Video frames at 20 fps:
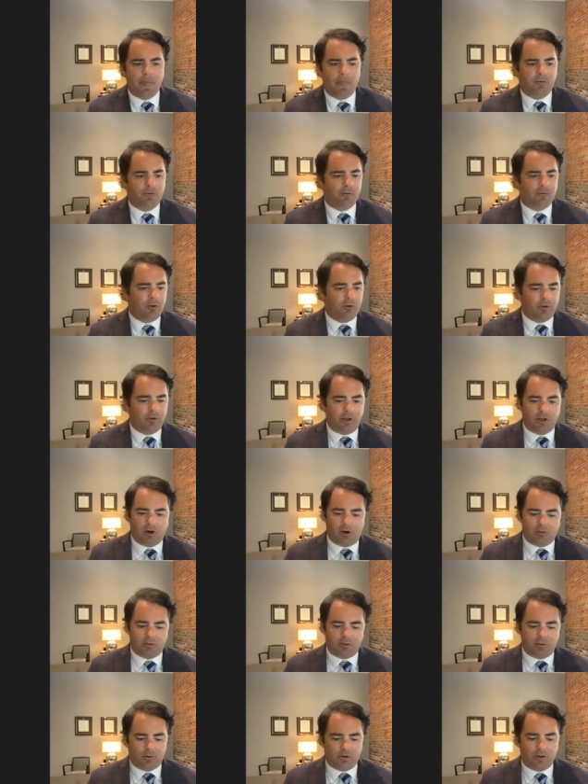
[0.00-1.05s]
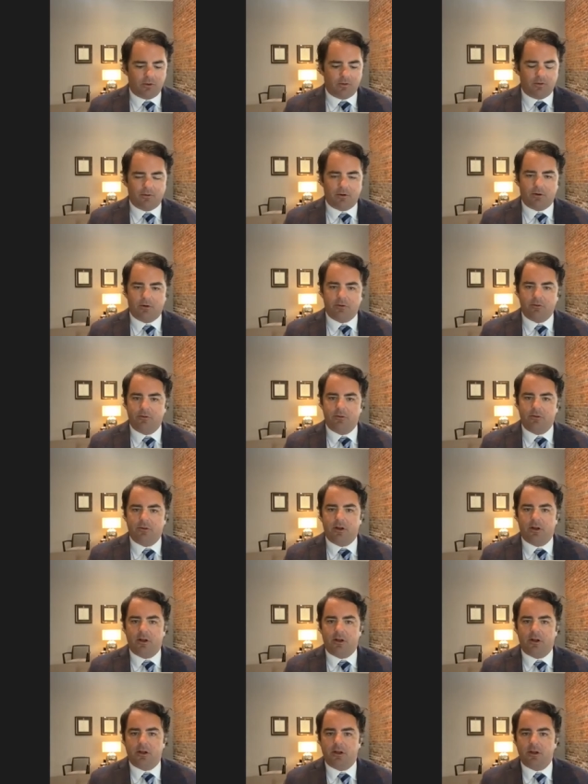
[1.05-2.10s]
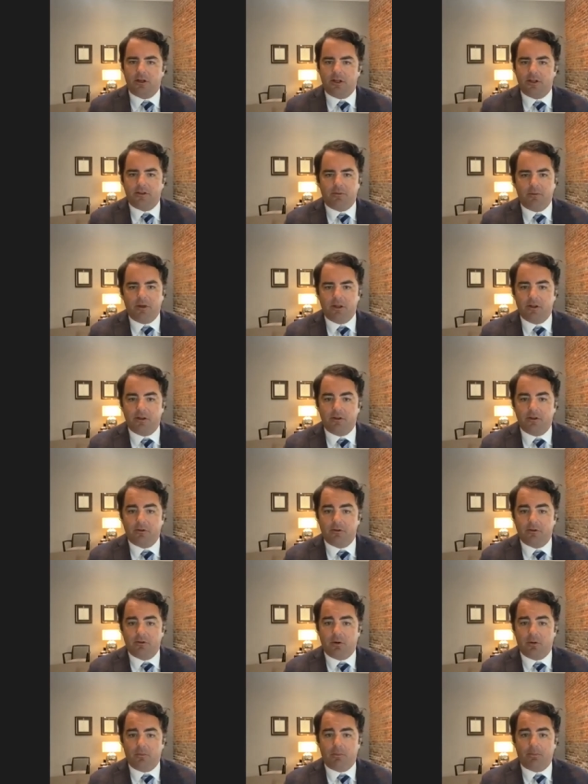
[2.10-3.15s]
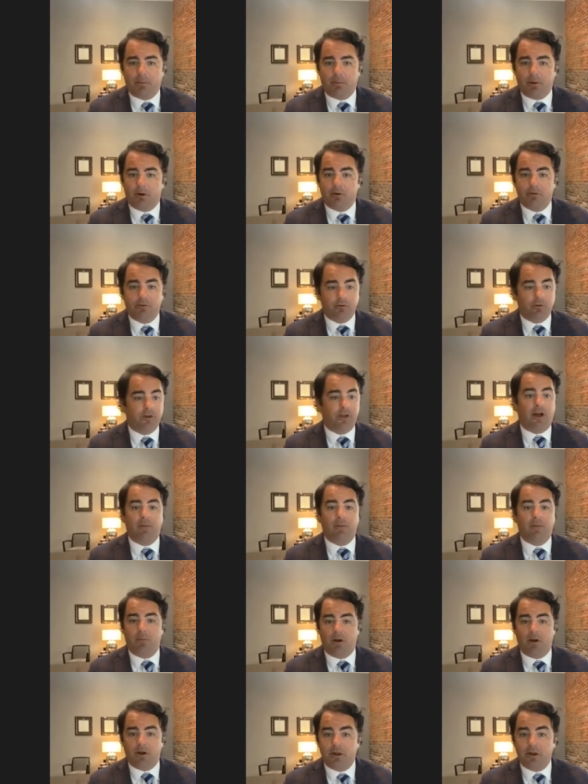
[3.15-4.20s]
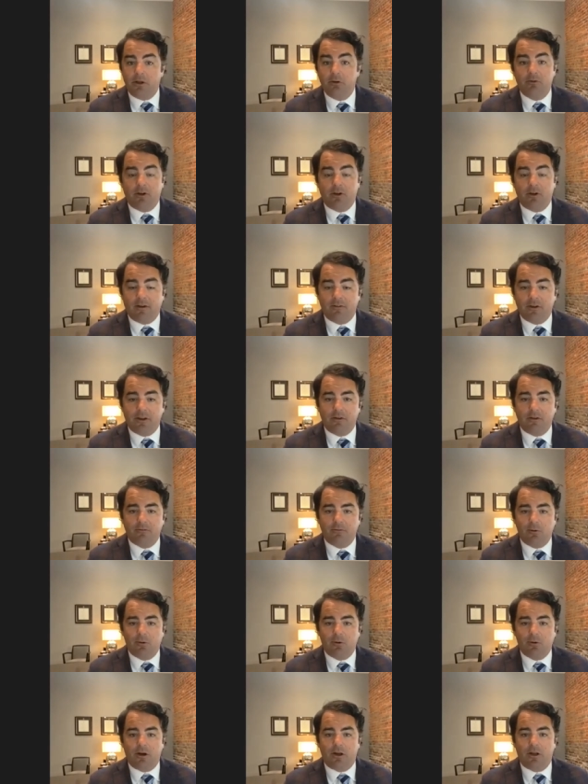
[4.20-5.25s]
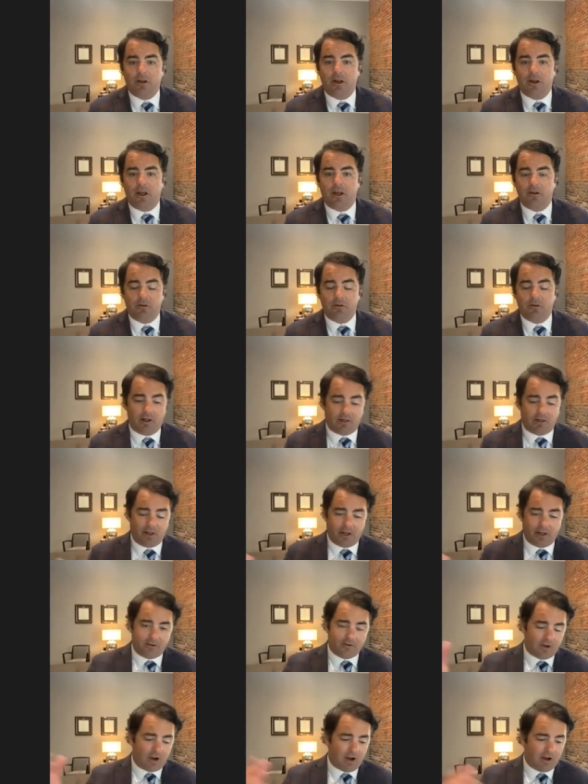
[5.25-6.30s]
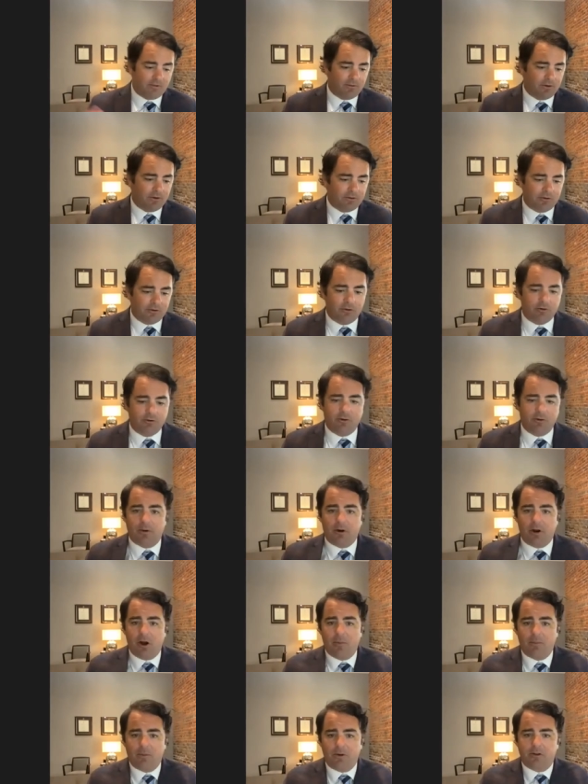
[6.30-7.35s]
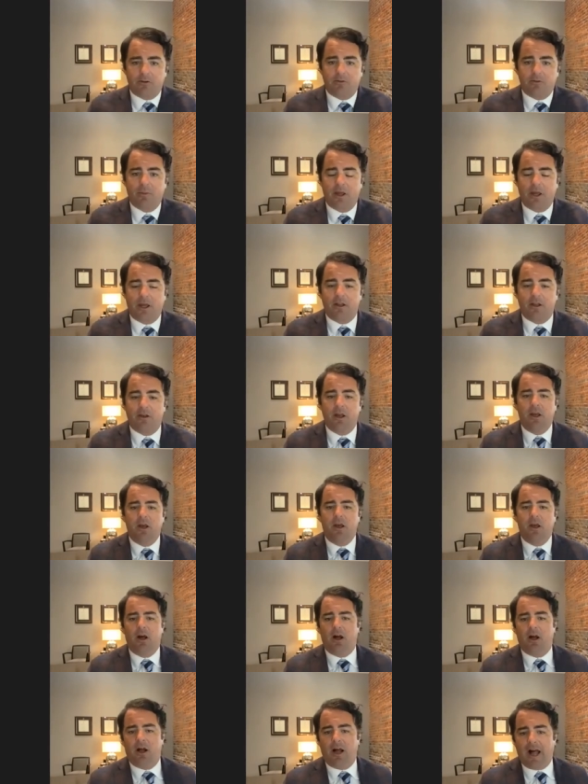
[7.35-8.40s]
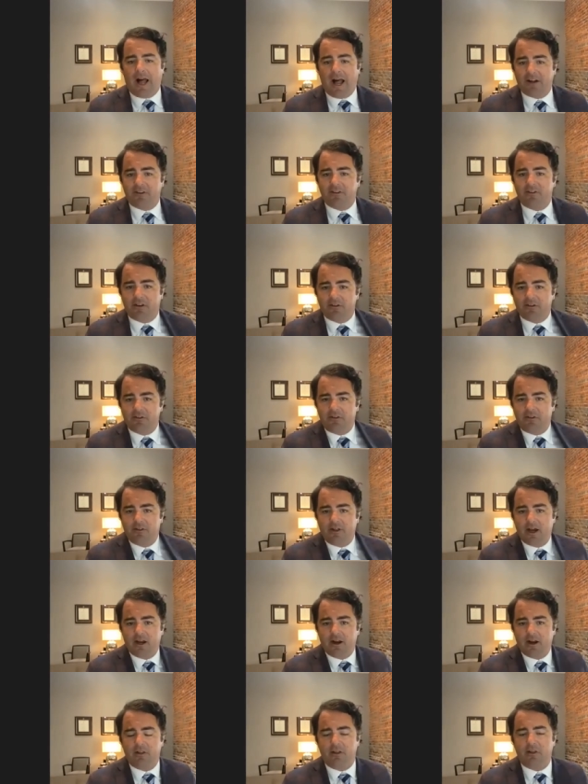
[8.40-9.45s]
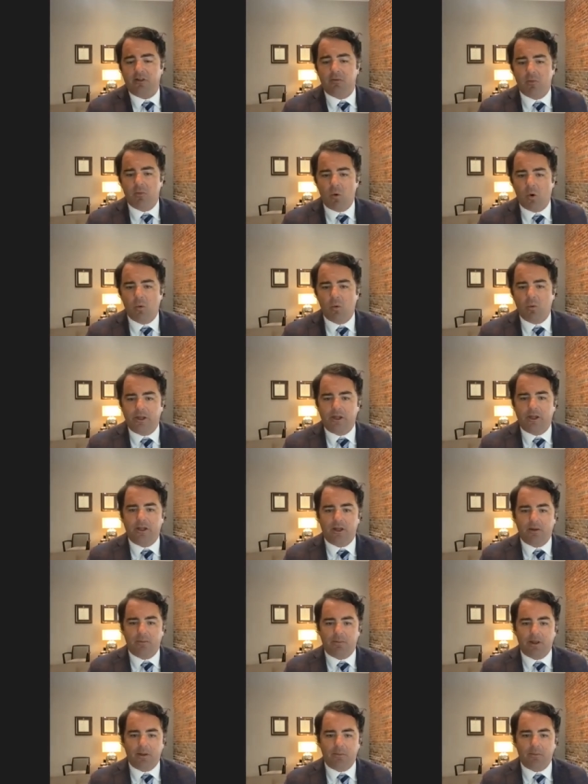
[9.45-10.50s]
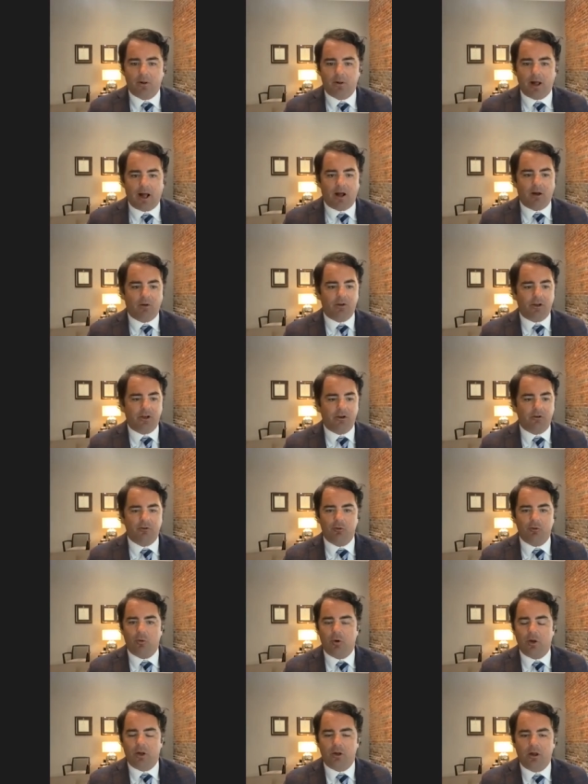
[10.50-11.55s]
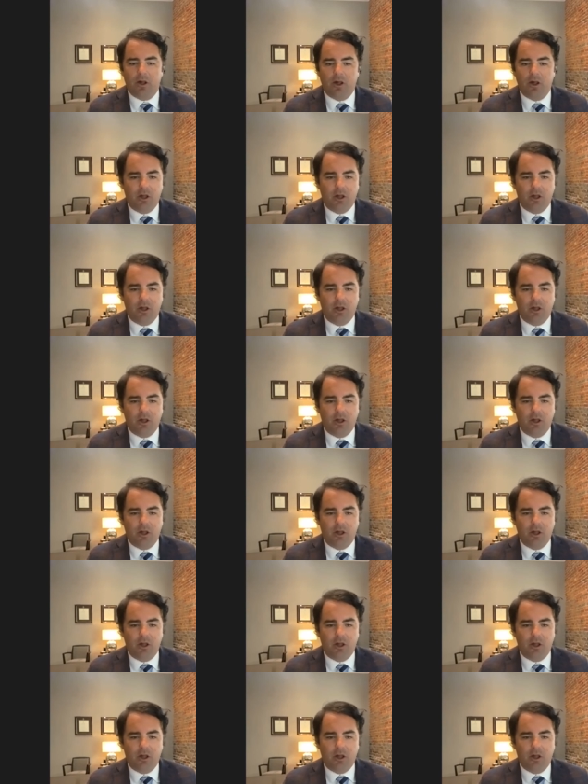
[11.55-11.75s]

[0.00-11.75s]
certainly our three rivers uh, in the Midlands are personally, I'm a huge advocate for, and, and I thank Todd for his leadership on helping expand uh, access to that. I think the more we can get people out and enjoying